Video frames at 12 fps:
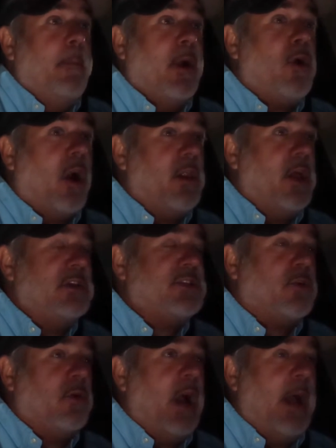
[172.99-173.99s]
But Carlos
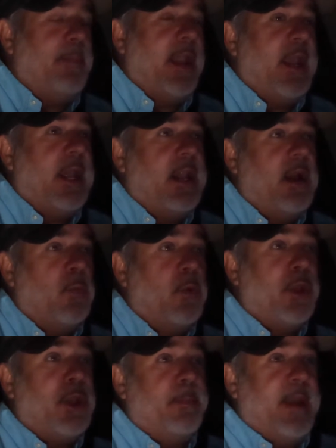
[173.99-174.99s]
grew up being a
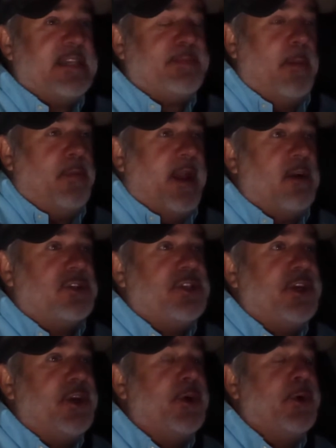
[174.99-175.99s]
really good baseball player
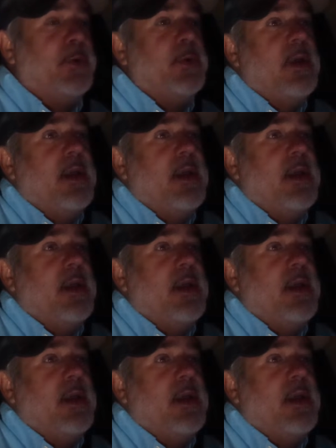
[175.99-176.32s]
too.